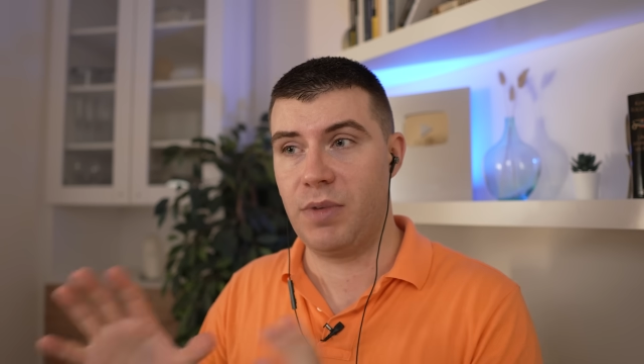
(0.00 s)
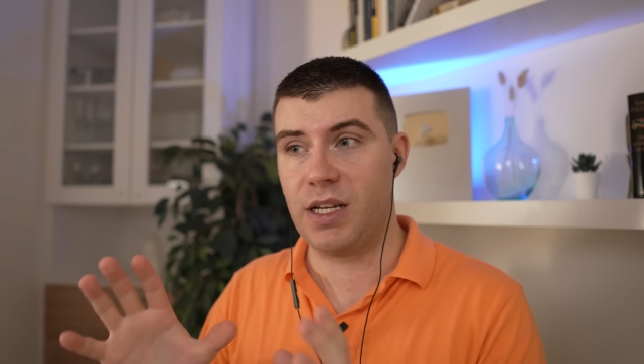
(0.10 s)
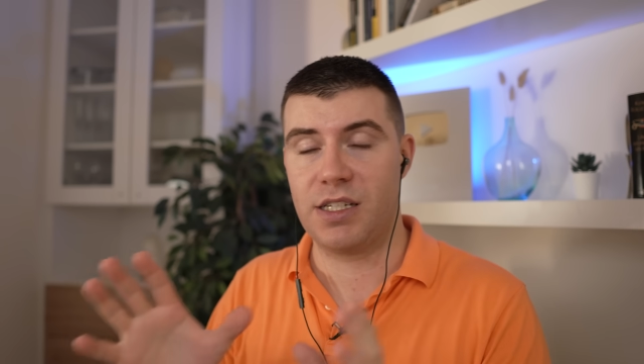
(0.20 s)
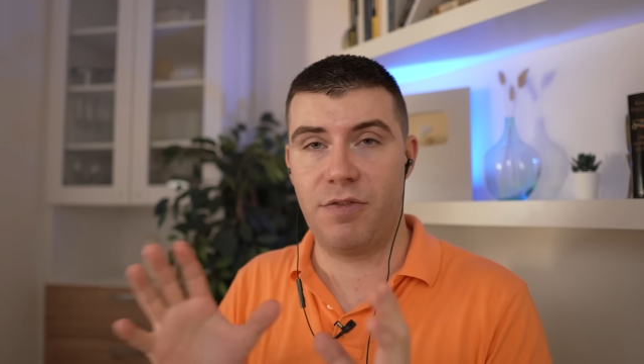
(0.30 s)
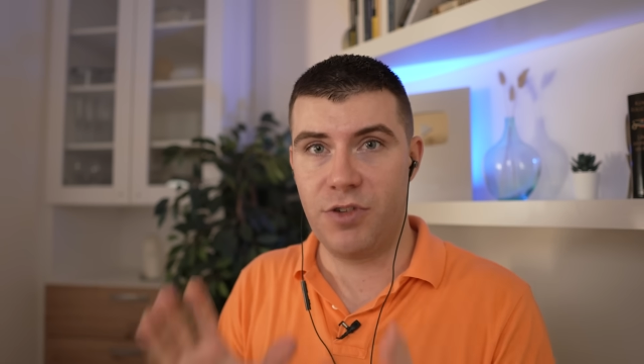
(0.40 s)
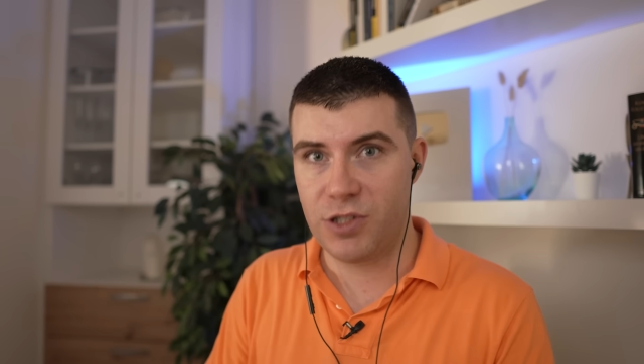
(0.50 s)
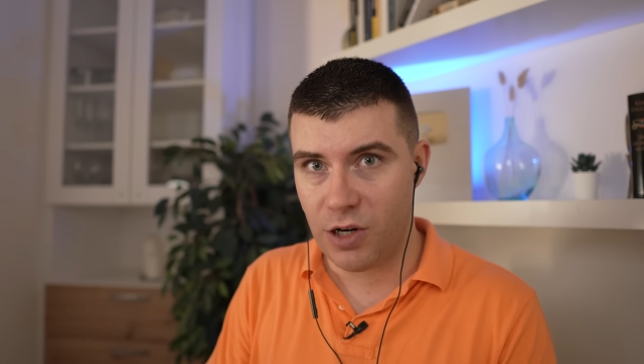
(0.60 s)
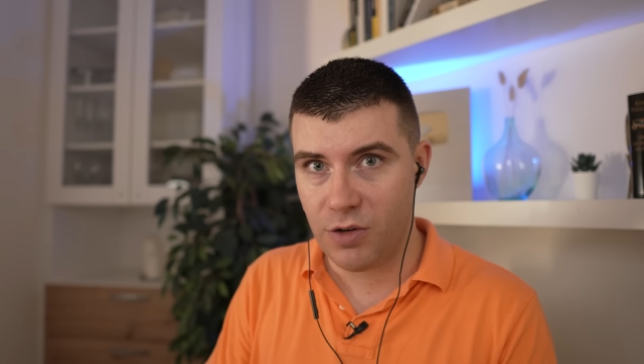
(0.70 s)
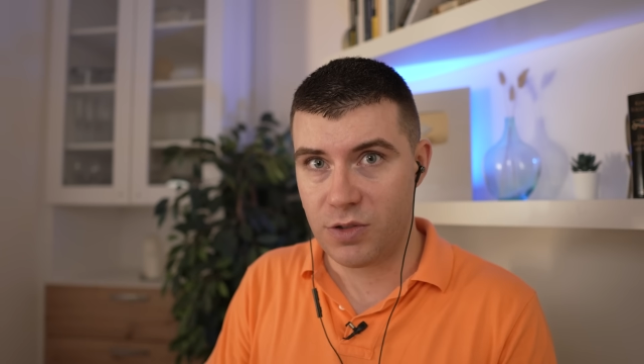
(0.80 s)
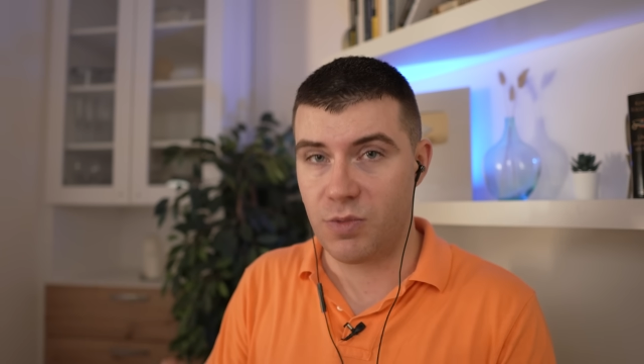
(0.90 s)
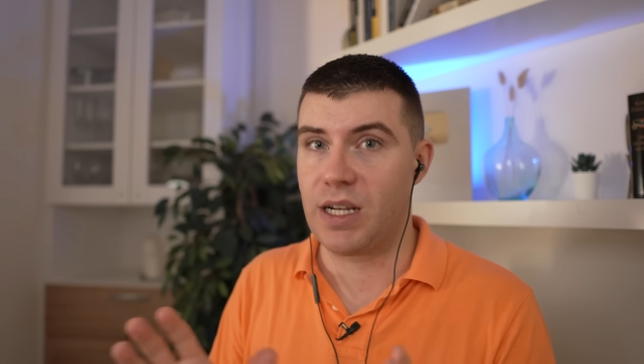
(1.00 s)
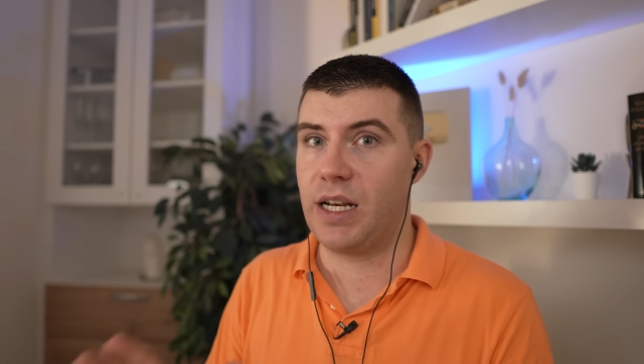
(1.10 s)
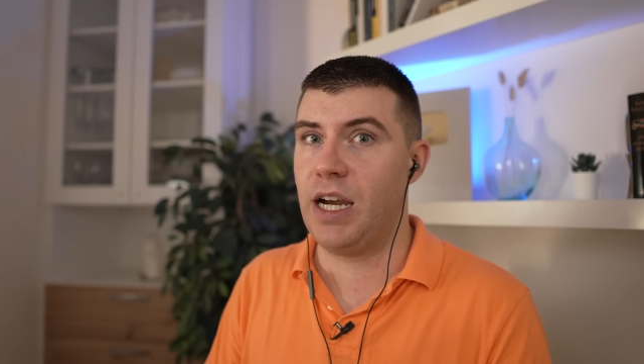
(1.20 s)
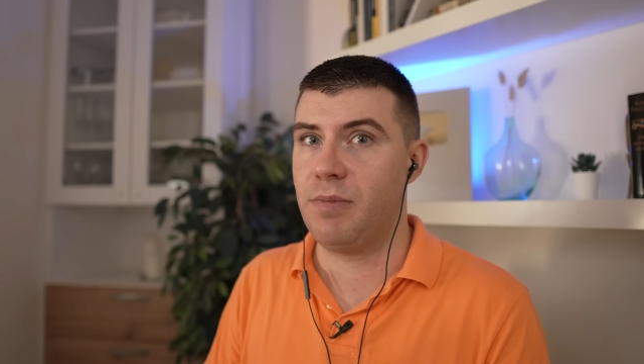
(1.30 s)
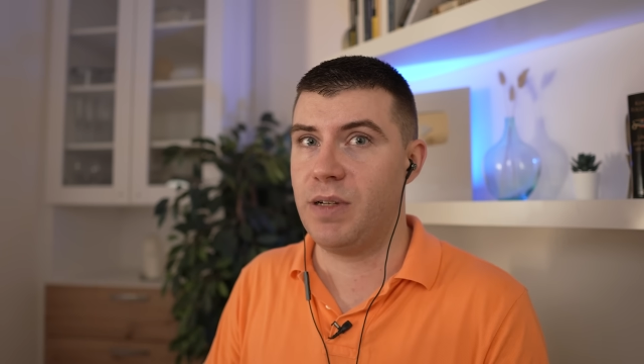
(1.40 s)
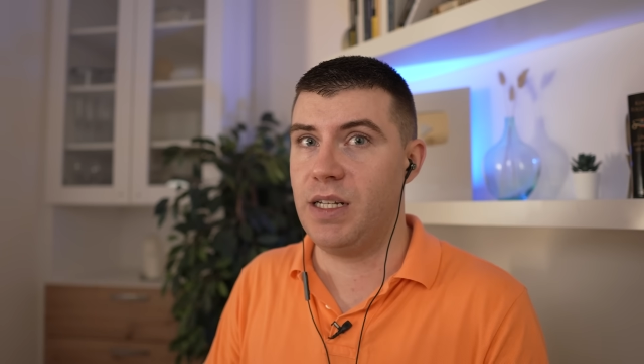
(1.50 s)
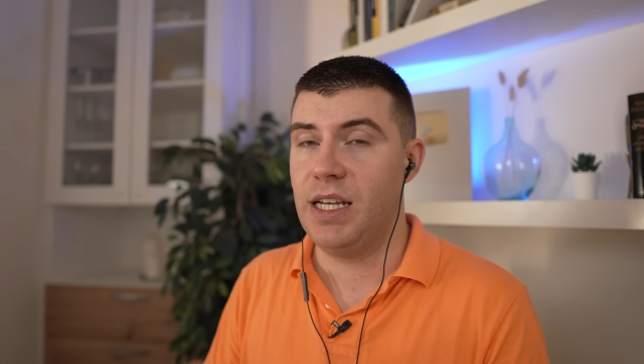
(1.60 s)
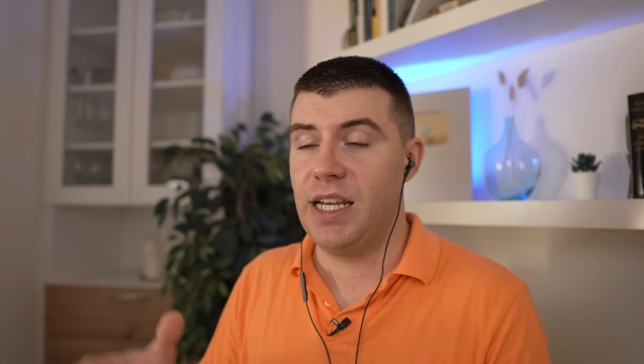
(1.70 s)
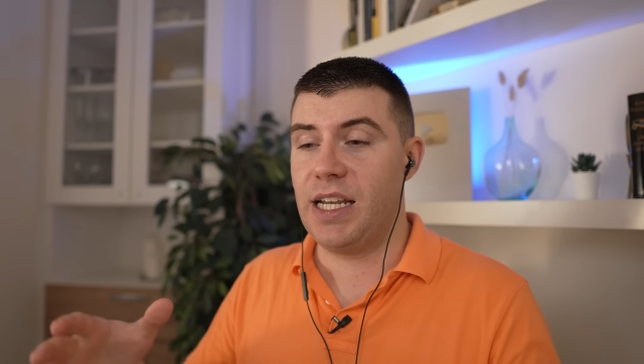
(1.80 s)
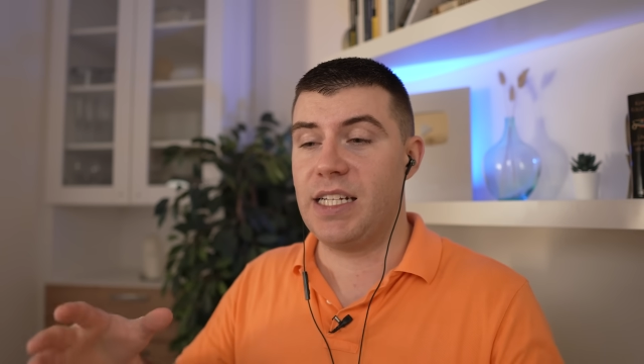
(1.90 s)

because if you don't, what can happen